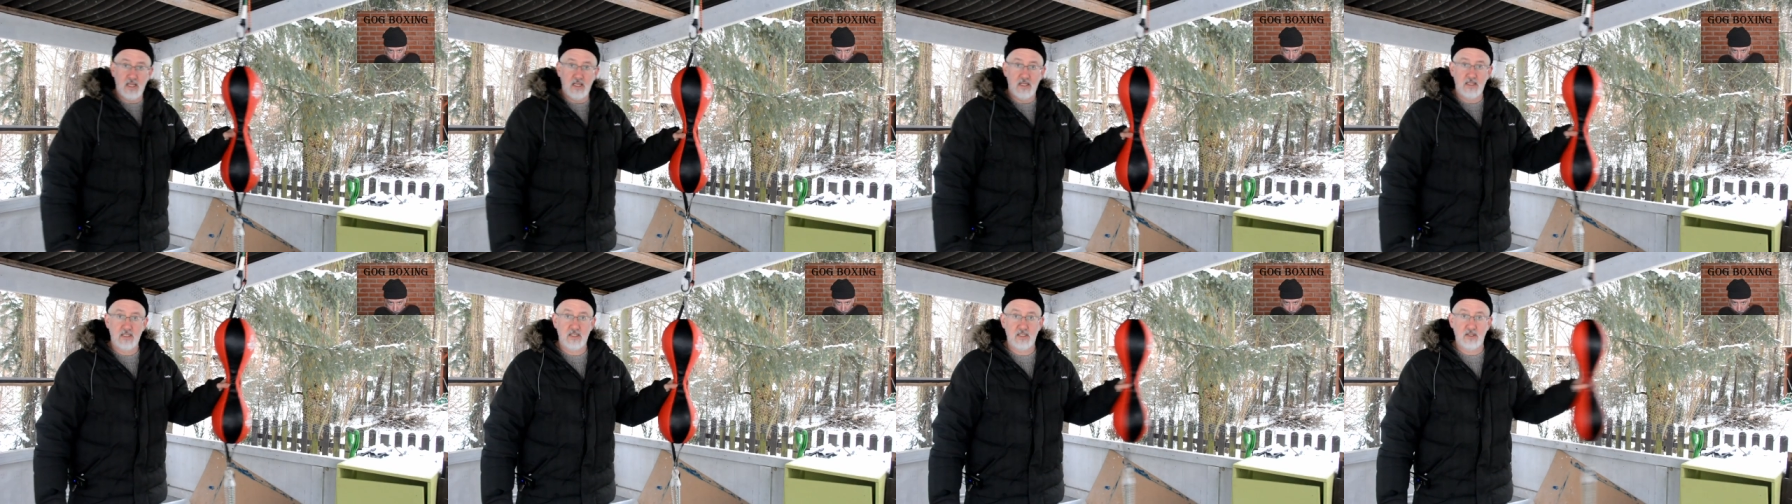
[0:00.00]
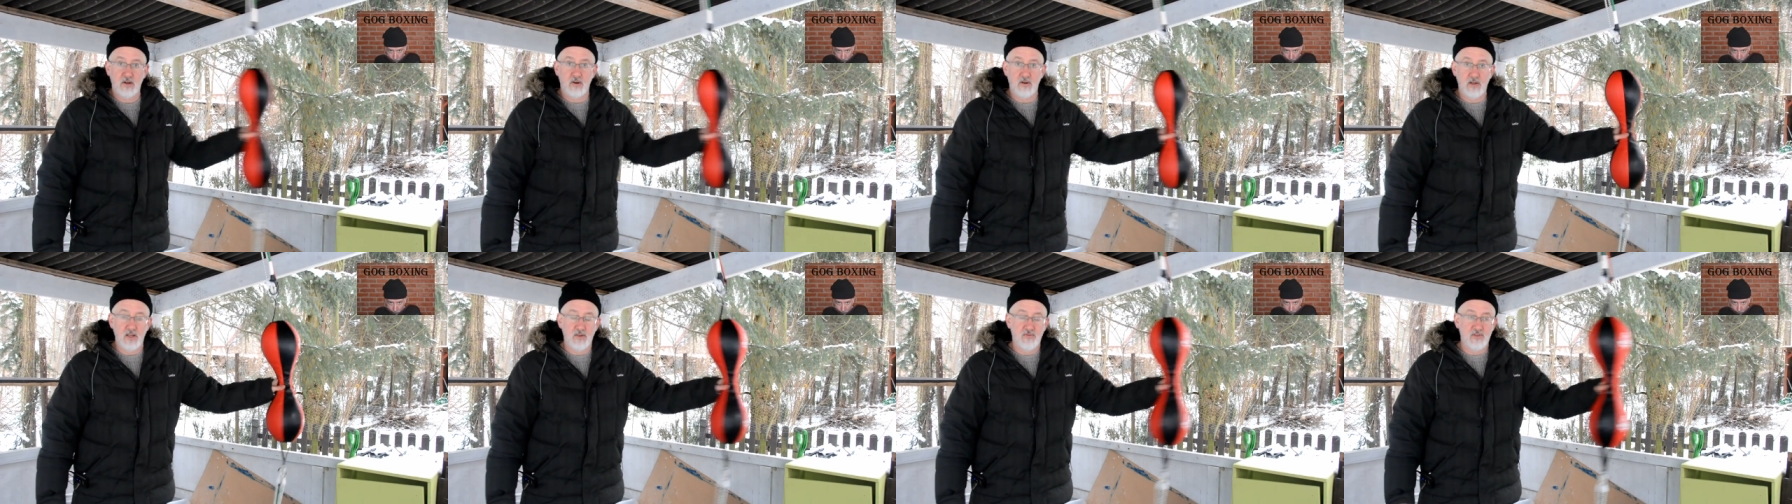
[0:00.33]

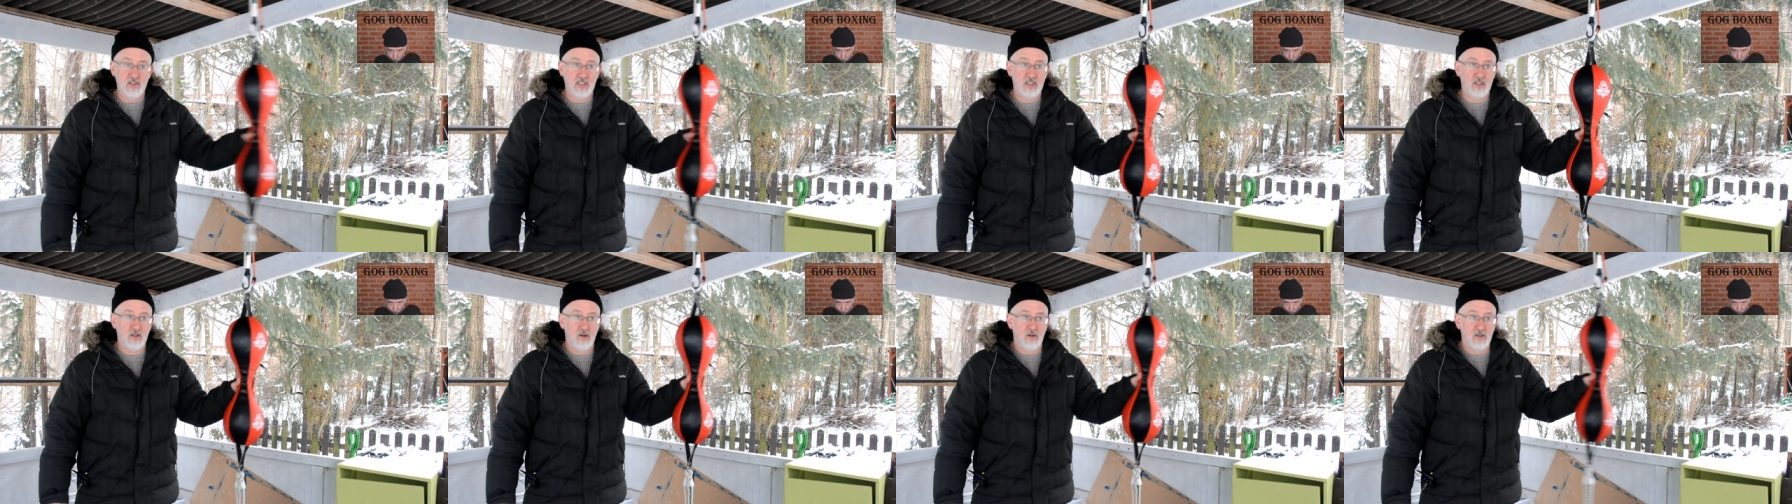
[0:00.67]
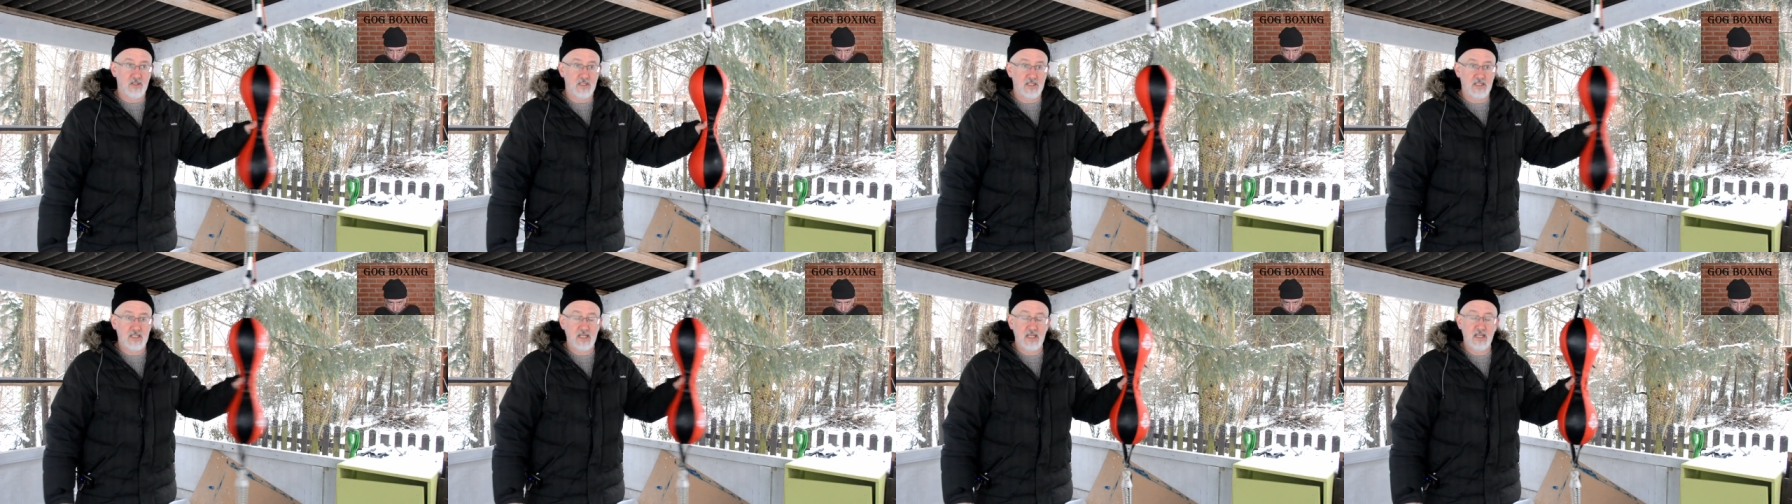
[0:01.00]
if it
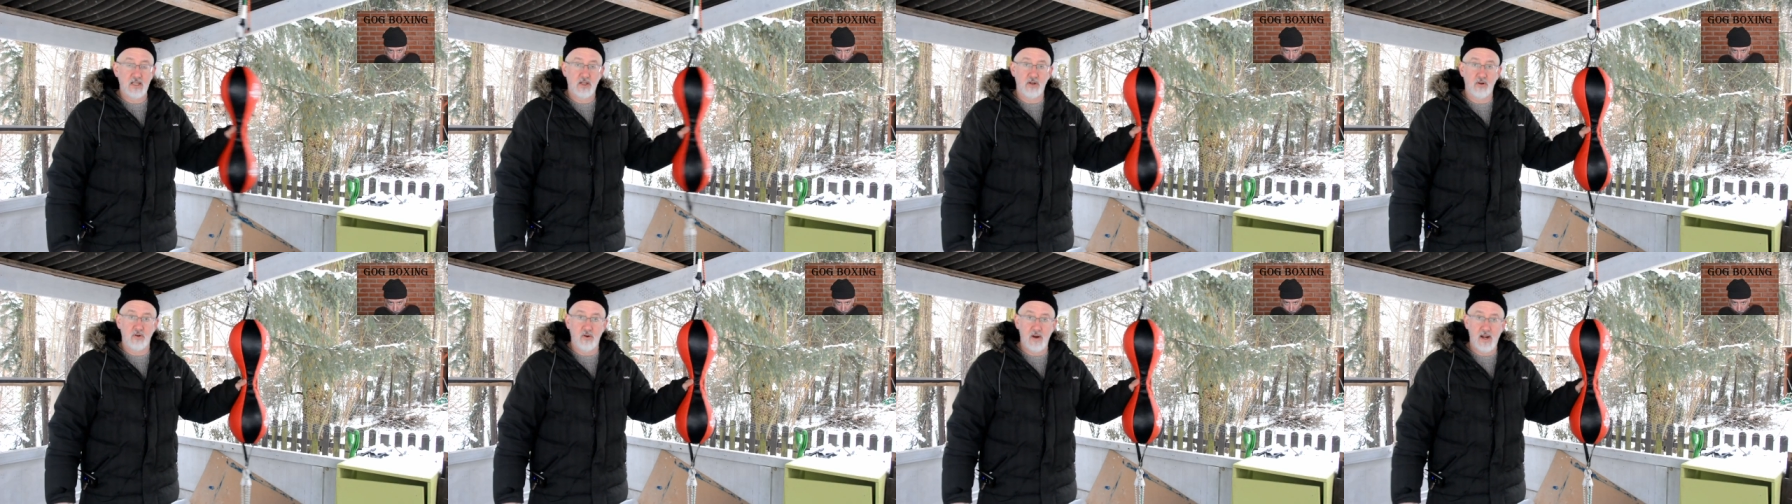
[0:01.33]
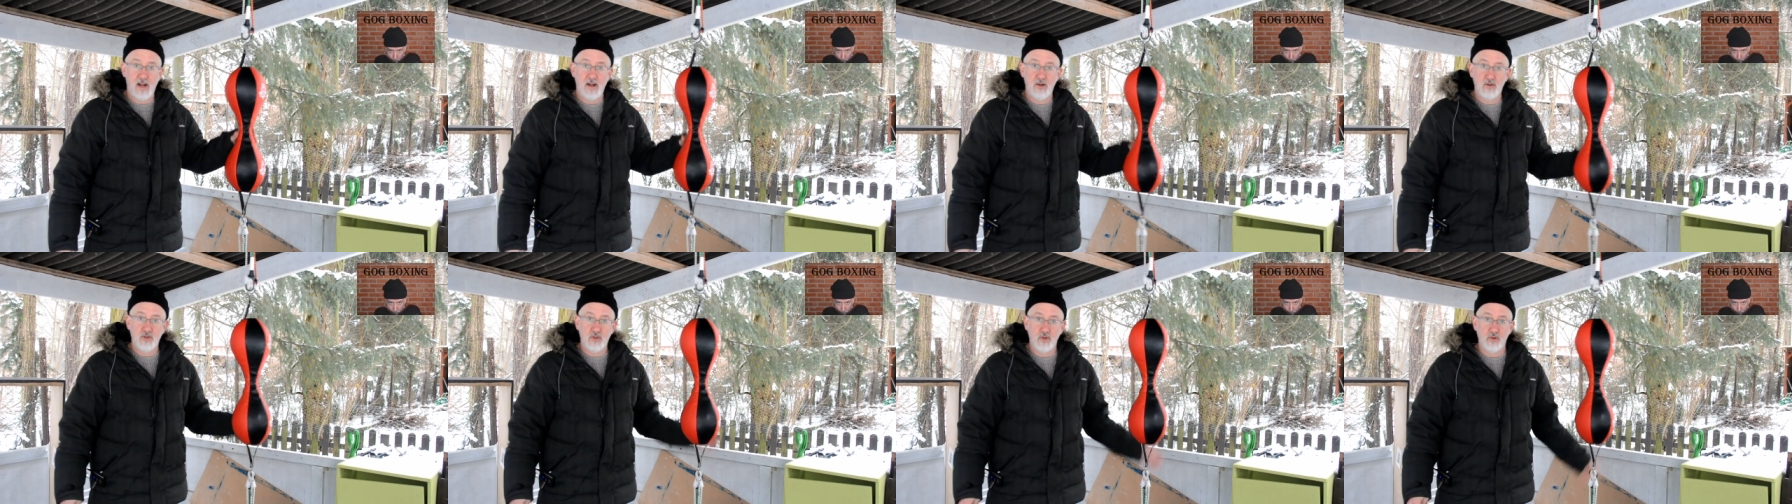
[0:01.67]
starts zinging
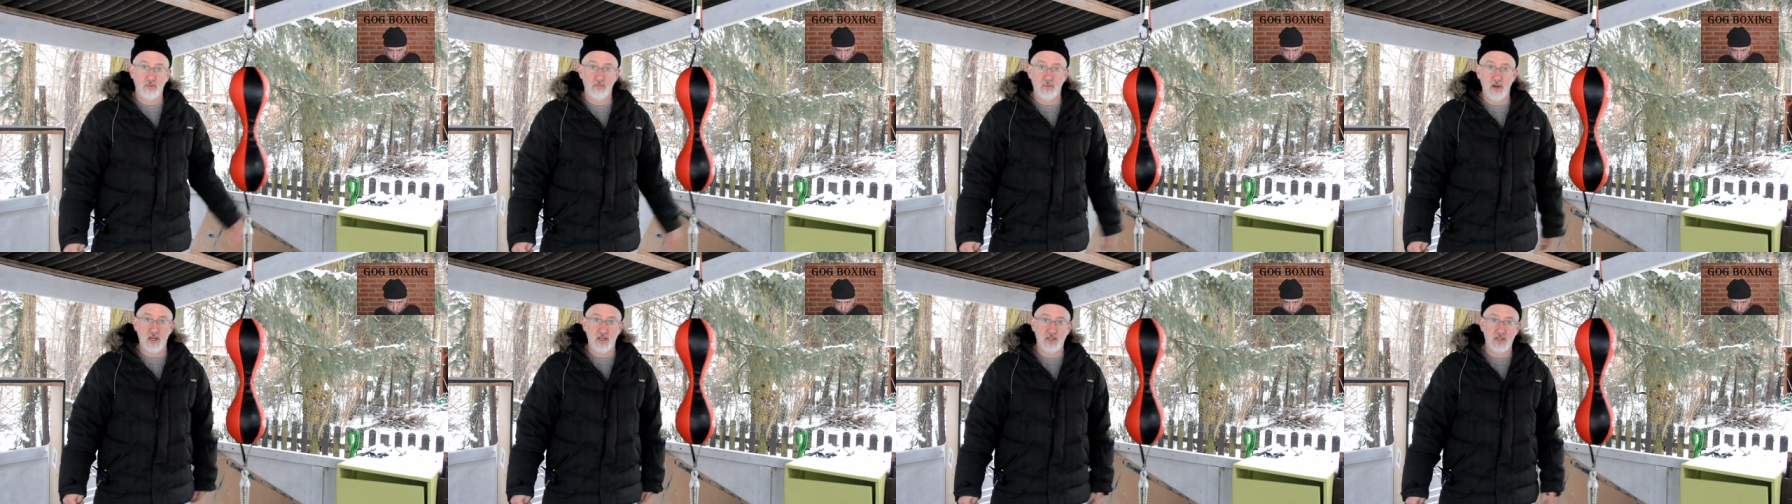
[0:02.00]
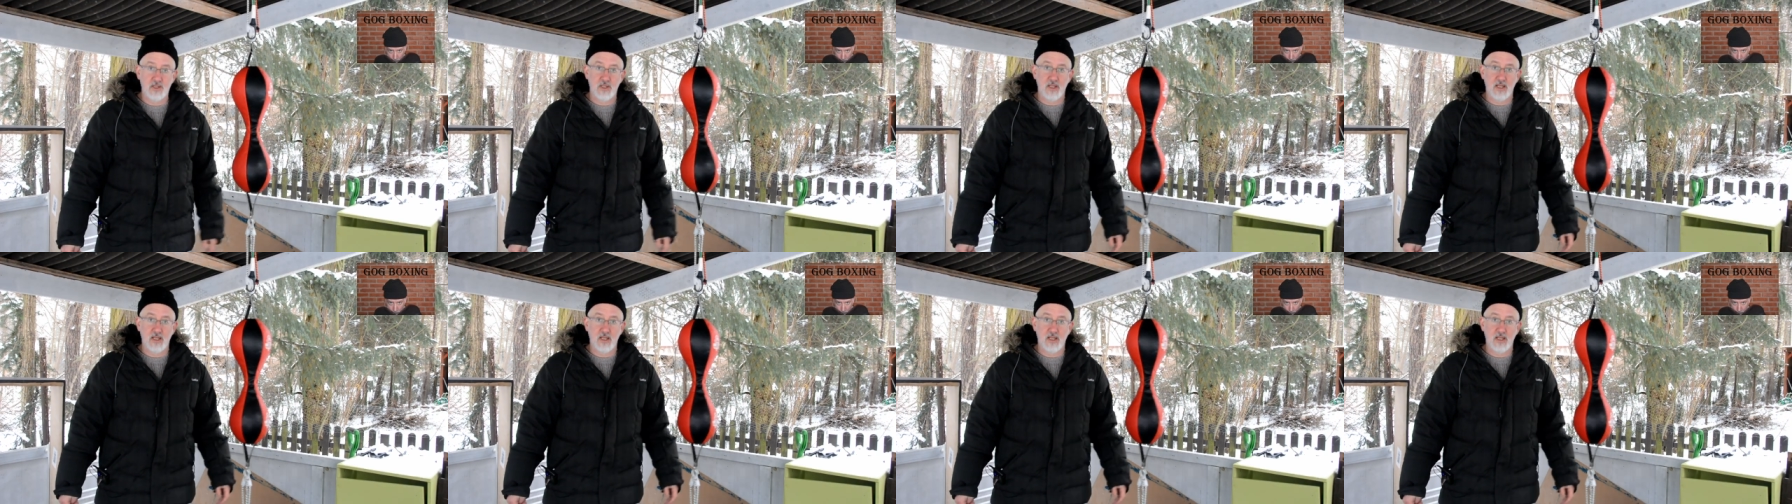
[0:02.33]
around too much,